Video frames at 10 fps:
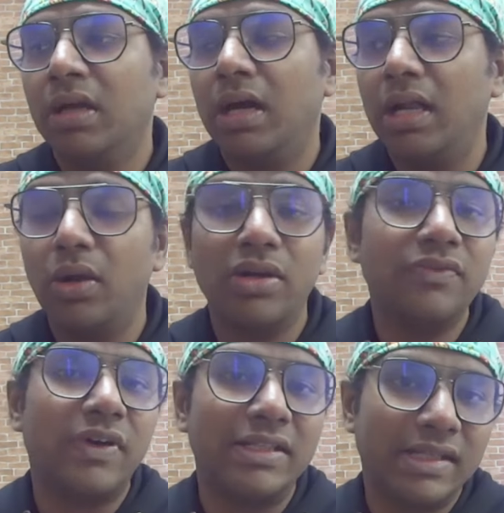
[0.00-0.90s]
a lot
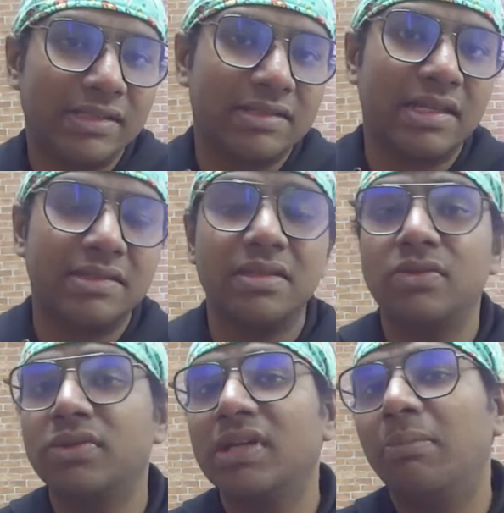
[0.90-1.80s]
of other exercises
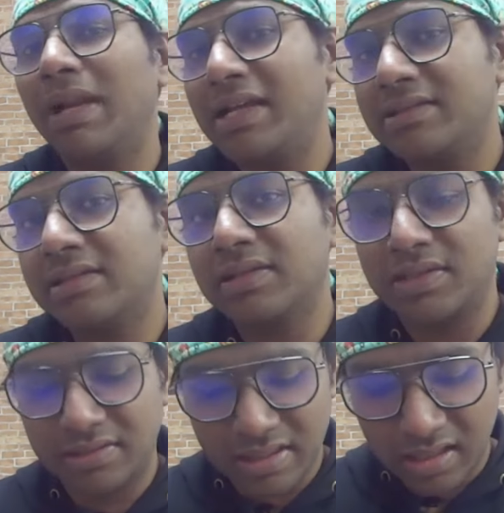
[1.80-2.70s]
using appliances
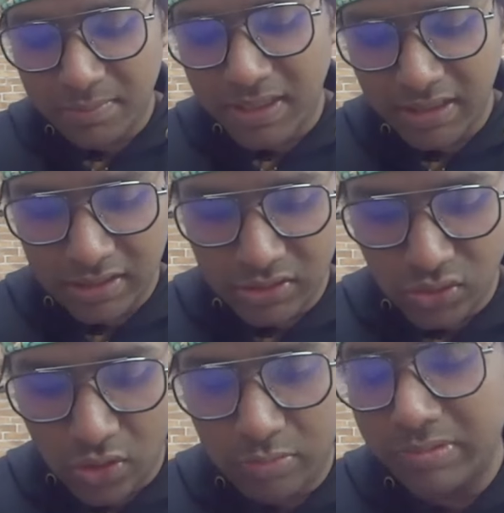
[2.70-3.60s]
such as TheraBite,
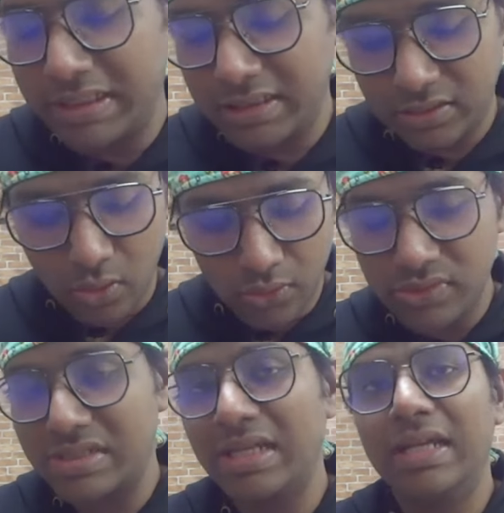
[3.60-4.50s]
jaw opening,
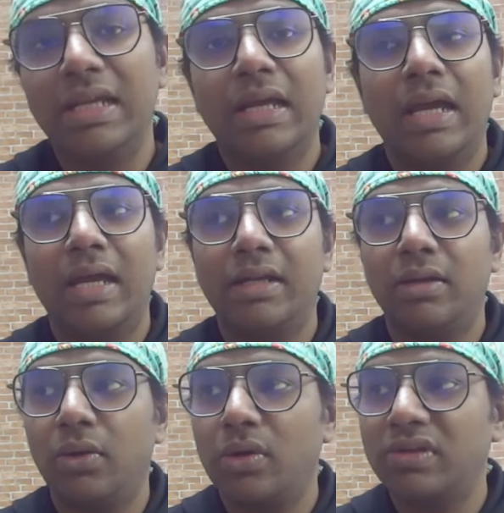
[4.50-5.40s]
cones, and
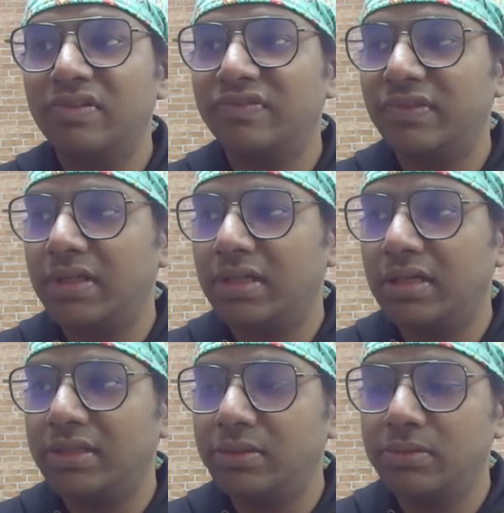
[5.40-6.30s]
a lot of
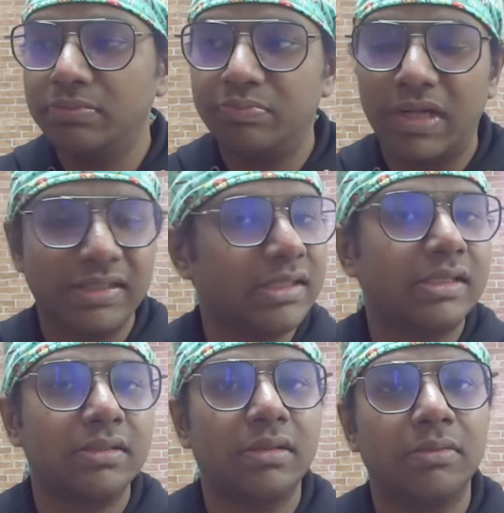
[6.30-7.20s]
uh, you know other
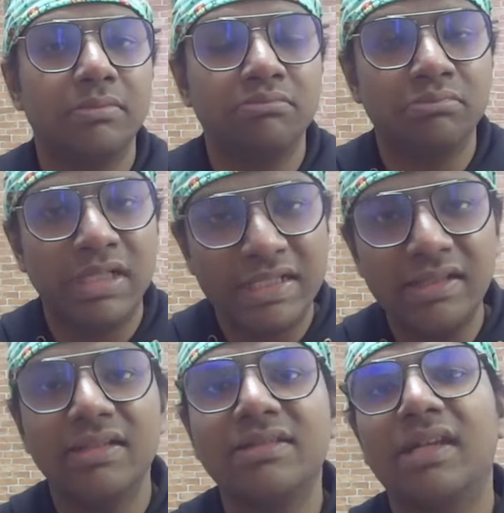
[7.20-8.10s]
uh,
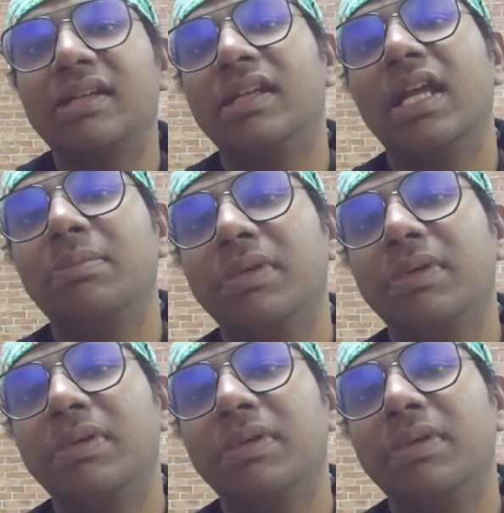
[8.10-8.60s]
materials that can help